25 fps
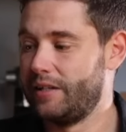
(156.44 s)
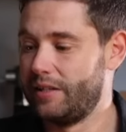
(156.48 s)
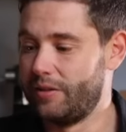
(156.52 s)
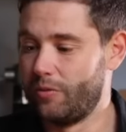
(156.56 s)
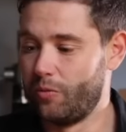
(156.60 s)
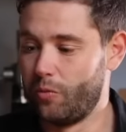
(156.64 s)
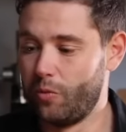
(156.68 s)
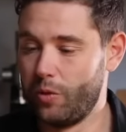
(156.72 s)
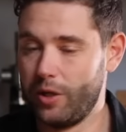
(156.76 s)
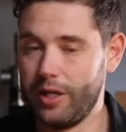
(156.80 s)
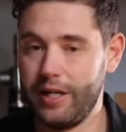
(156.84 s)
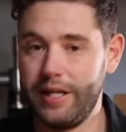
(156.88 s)
it
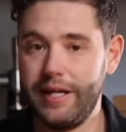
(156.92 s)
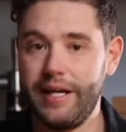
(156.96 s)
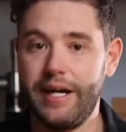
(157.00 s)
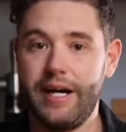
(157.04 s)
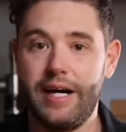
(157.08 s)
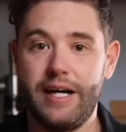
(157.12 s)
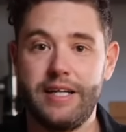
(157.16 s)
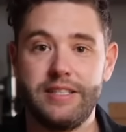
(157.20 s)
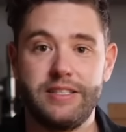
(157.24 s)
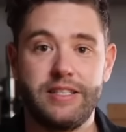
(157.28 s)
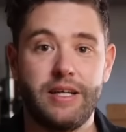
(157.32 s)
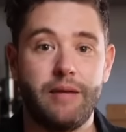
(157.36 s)
really
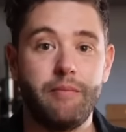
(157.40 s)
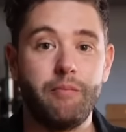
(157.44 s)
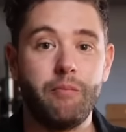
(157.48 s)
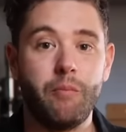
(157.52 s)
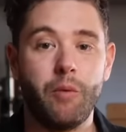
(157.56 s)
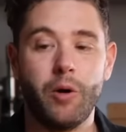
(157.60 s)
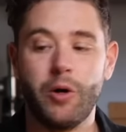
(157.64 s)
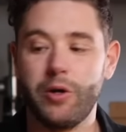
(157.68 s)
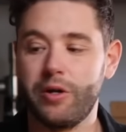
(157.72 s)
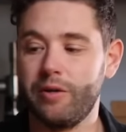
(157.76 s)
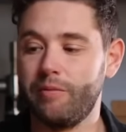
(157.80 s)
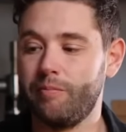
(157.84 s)
has that
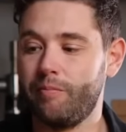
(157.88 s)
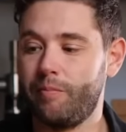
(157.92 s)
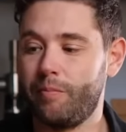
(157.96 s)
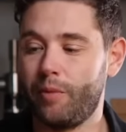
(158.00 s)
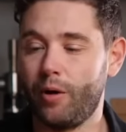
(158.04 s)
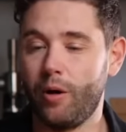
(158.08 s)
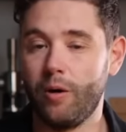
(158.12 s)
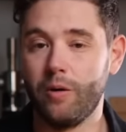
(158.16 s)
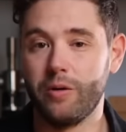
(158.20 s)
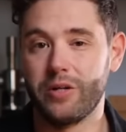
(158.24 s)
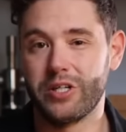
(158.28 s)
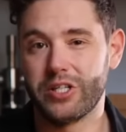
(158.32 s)
modern,
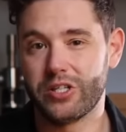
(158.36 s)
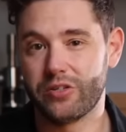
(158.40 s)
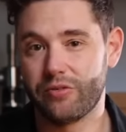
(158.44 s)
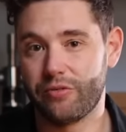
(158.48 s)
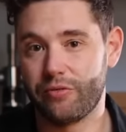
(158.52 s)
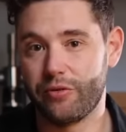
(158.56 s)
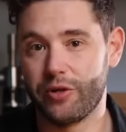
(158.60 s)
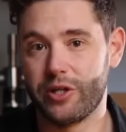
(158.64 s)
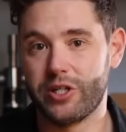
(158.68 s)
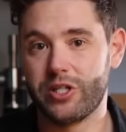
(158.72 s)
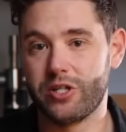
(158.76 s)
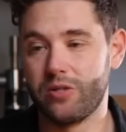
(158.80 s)
polished,
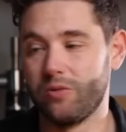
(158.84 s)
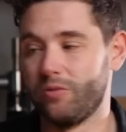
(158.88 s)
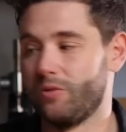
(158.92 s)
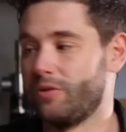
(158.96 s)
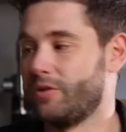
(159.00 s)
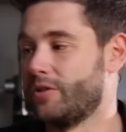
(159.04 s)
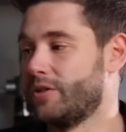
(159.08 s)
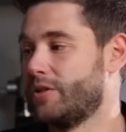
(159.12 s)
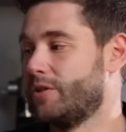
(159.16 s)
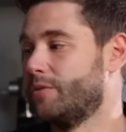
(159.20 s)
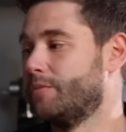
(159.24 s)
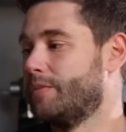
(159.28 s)
fresh
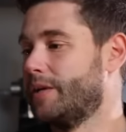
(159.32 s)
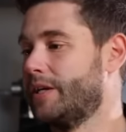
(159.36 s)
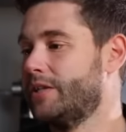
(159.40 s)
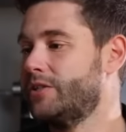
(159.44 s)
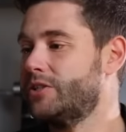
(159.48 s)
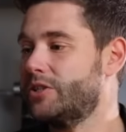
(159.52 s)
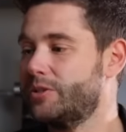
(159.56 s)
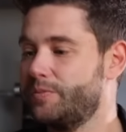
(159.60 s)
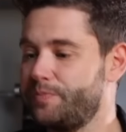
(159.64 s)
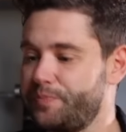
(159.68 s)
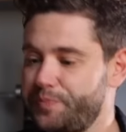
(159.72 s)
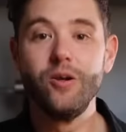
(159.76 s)
look on your
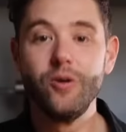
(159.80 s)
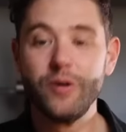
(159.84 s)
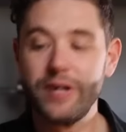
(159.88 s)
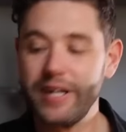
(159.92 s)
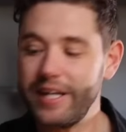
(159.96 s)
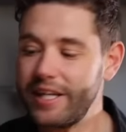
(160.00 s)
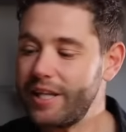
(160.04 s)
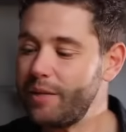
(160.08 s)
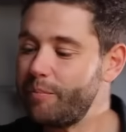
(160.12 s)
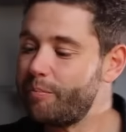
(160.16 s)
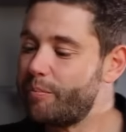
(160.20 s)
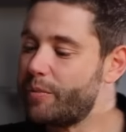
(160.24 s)
bench.
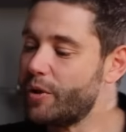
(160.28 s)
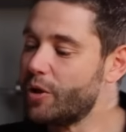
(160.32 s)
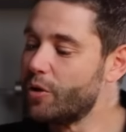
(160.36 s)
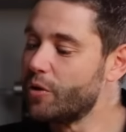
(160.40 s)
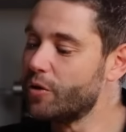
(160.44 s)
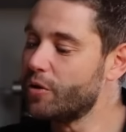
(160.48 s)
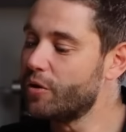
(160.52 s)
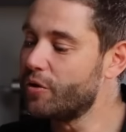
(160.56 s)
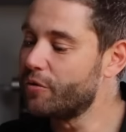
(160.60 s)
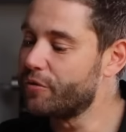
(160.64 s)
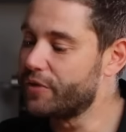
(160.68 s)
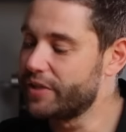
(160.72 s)
Looking at the
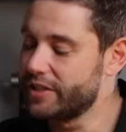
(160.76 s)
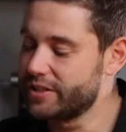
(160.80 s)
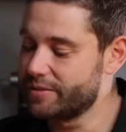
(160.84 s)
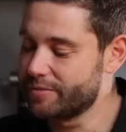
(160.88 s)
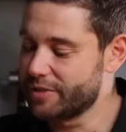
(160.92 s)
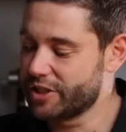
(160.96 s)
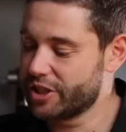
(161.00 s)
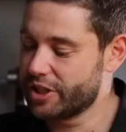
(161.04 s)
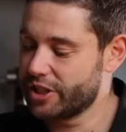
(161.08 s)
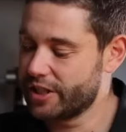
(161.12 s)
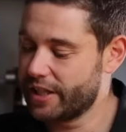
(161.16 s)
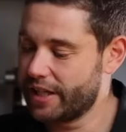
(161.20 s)
build of this
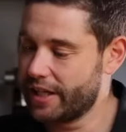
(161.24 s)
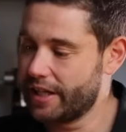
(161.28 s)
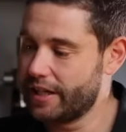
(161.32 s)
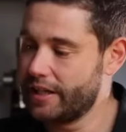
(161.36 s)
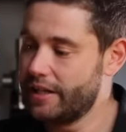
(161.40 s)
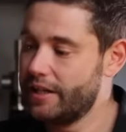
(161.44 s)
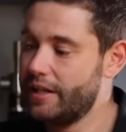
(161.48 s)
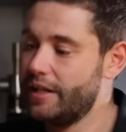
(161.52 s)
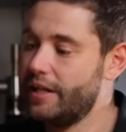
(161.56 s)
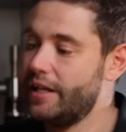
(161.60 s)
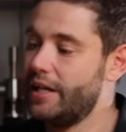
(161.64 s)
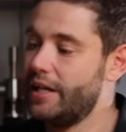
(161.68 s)
machine,